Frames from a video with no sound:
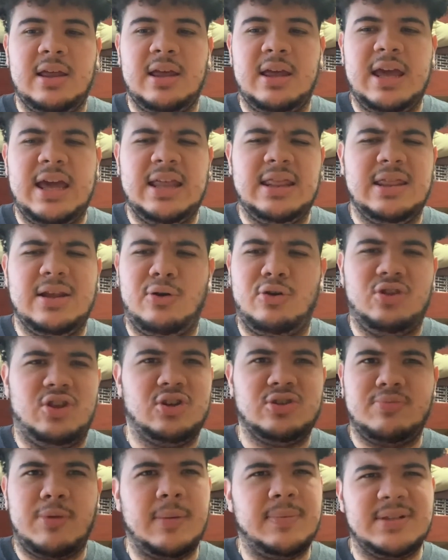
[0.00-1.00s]
and
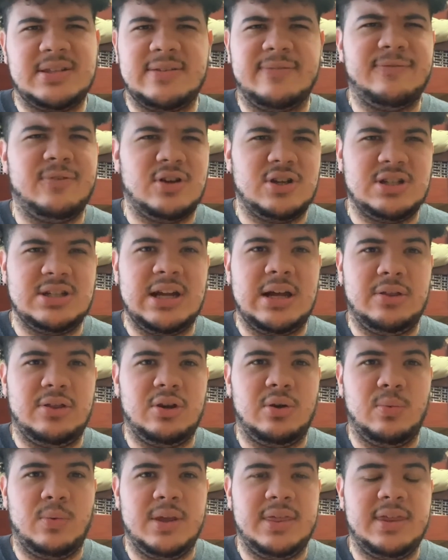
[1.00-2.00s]
there's probably some version out
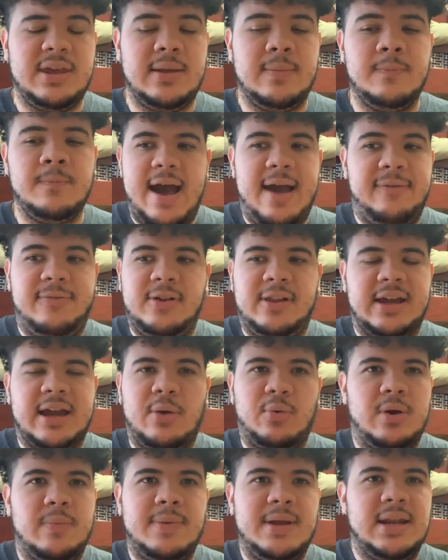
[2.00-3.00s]
there with it, I feel like I
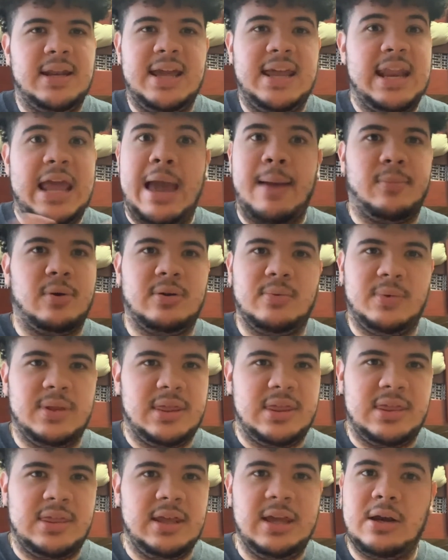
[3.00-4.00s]
would have been enamored with
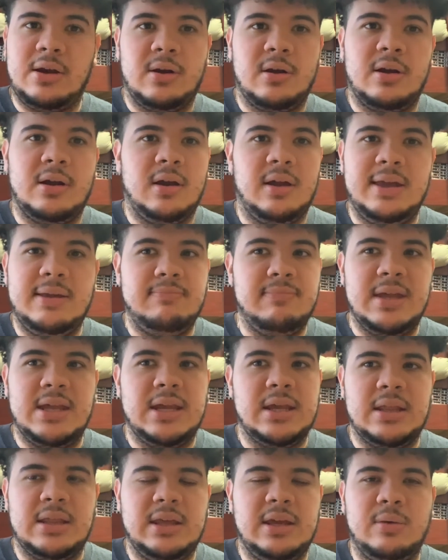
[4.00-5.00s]
theater
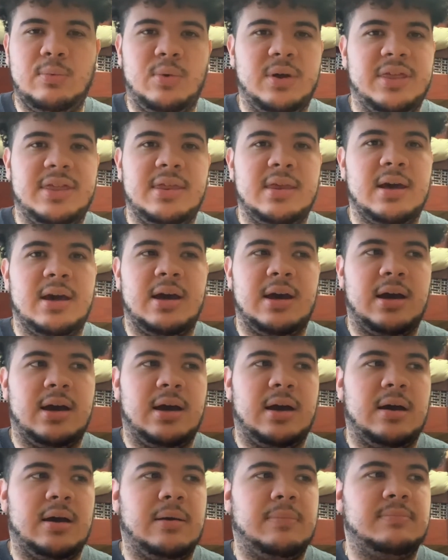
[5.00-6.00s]
immediately, with
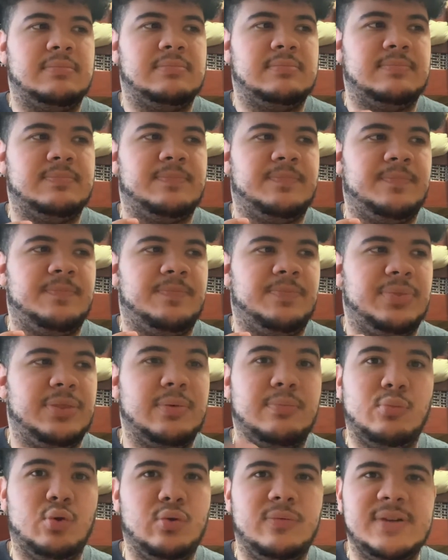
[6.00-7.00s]
the
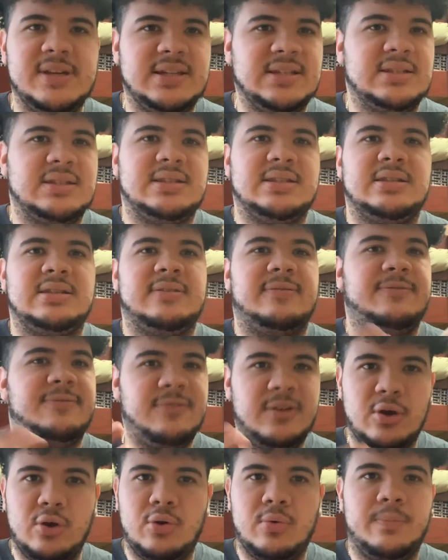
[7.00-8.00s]
movies,
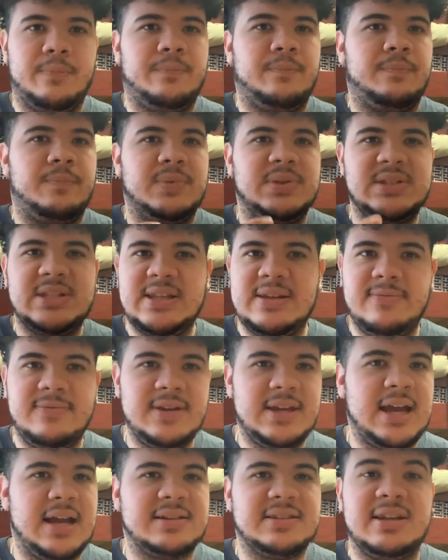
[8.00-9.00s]
film,
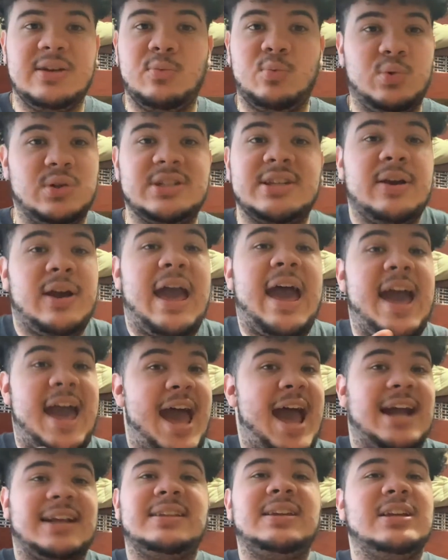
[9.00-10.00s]
TV acting, which
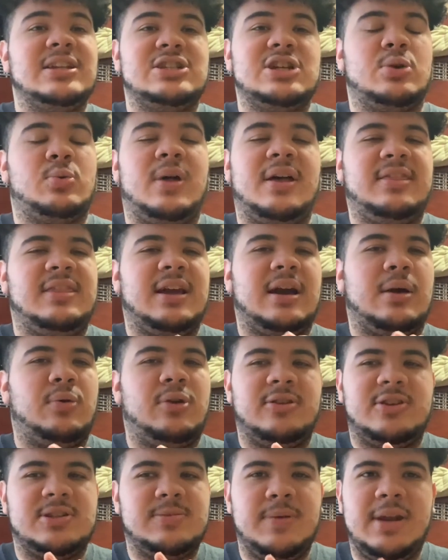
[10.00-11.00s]
acting in general, I think I would
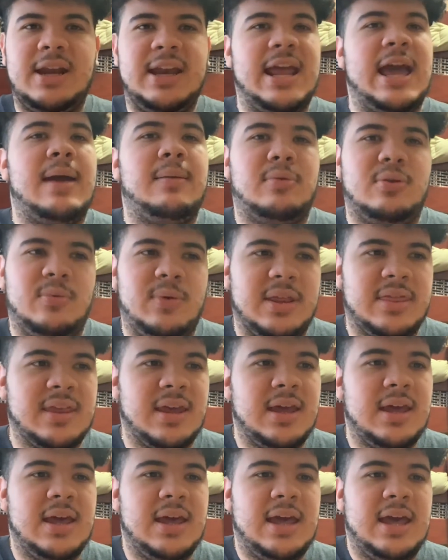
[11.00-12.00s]
have just been enamored with,
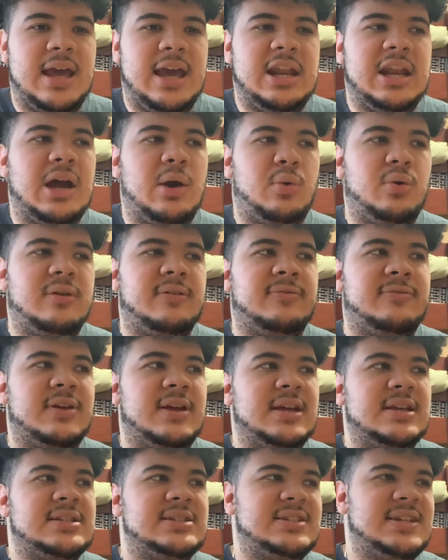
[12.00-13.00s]
and I would have
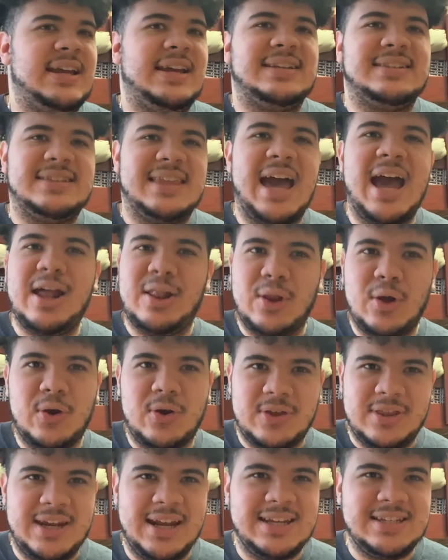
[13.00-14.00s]
chased that
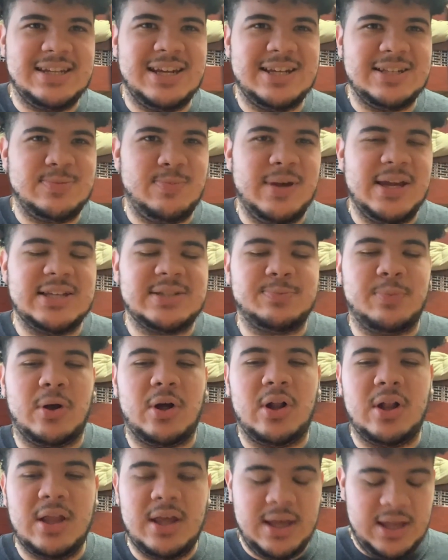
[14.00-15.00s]
longer than I chased
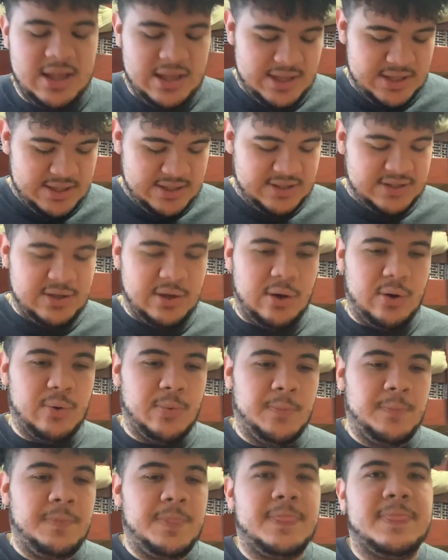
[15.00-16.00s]
baseball. So
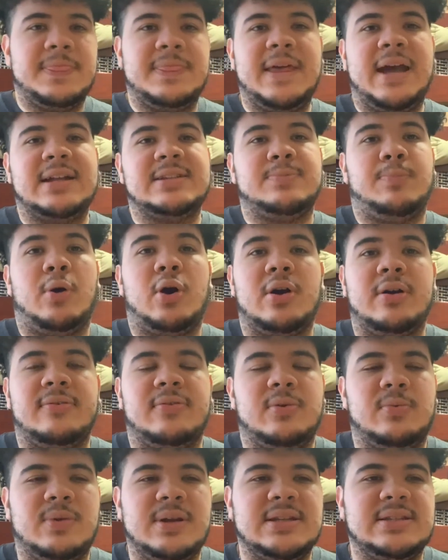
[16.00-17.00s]
that's part of
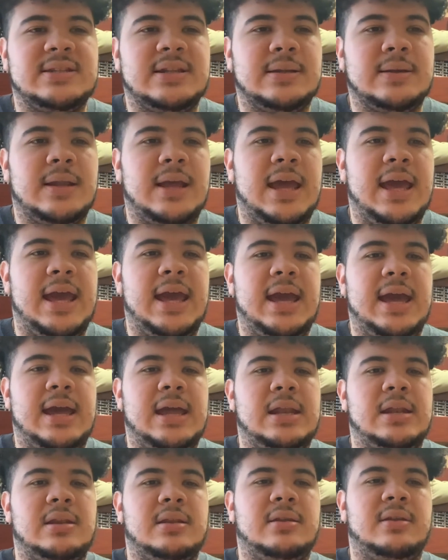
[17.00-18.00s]
the reason.
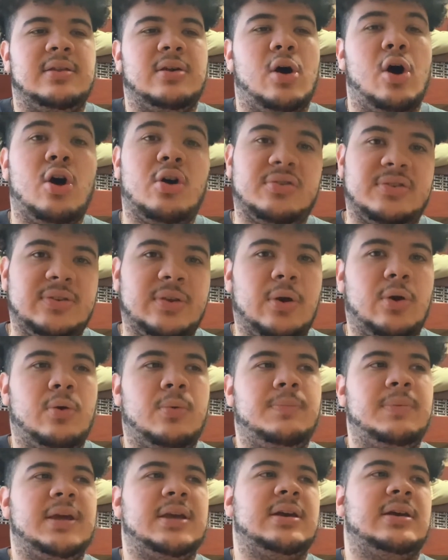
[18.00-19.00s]
And also
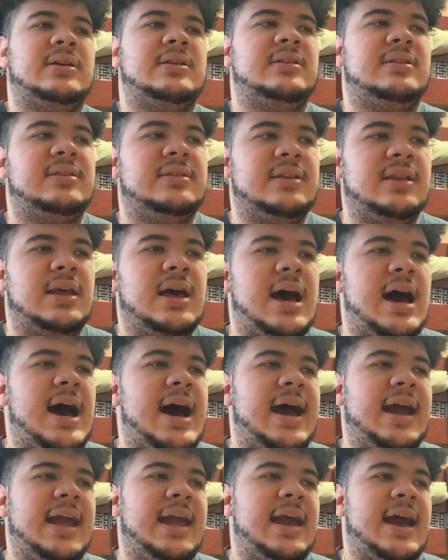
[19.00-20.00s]
because
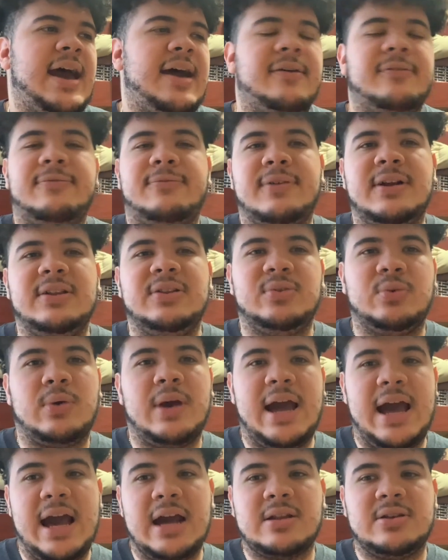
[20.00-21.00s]
I have friends who are
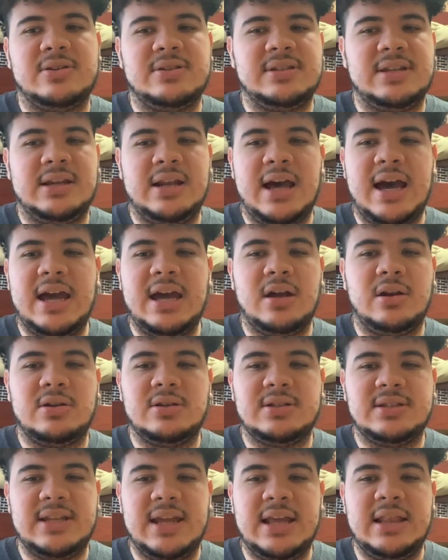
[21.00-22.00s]
actors, and I
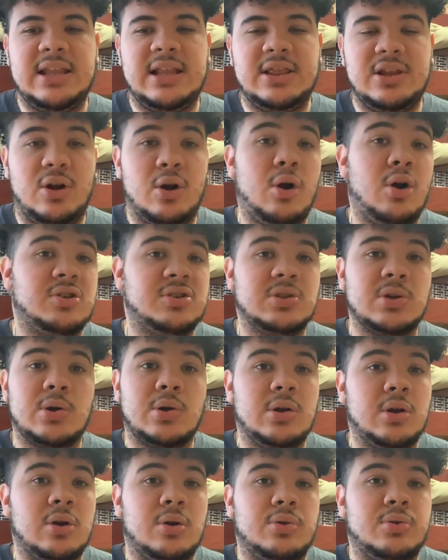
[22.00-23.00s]
understand that they're also going
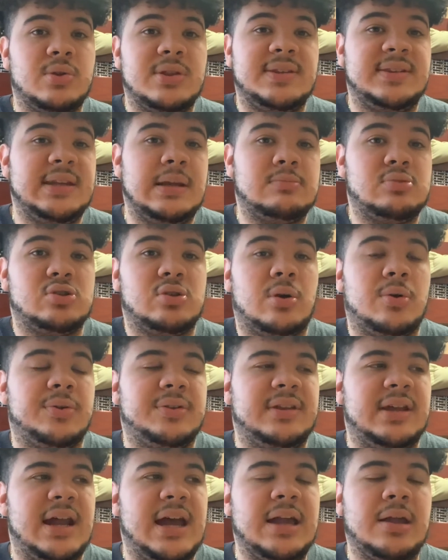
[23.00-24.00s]
to go through the same struggles
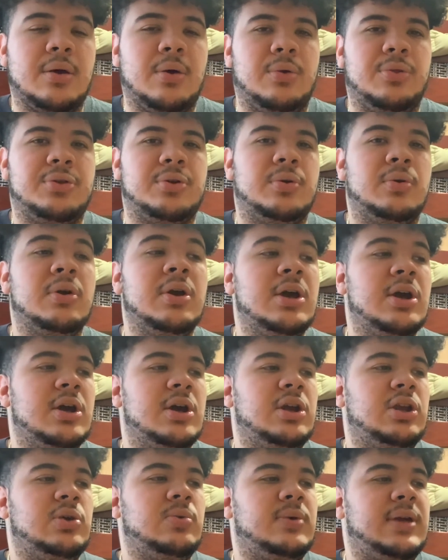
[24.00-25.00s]
that I go through.
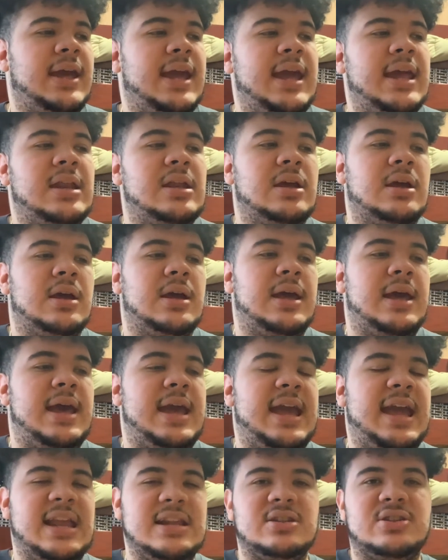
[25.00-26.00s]
You can't
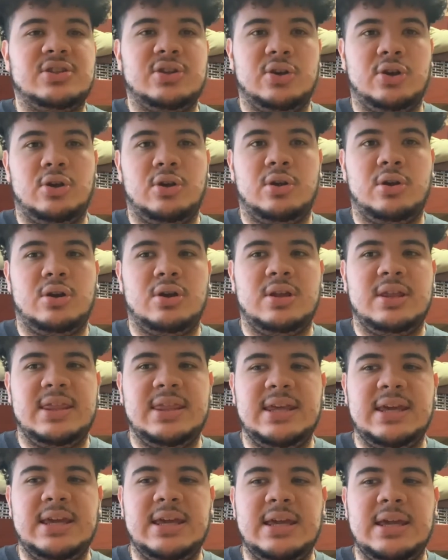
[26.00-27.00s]
enter
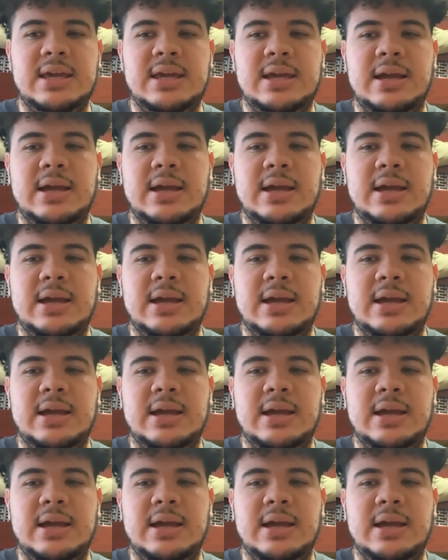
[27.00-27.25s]
the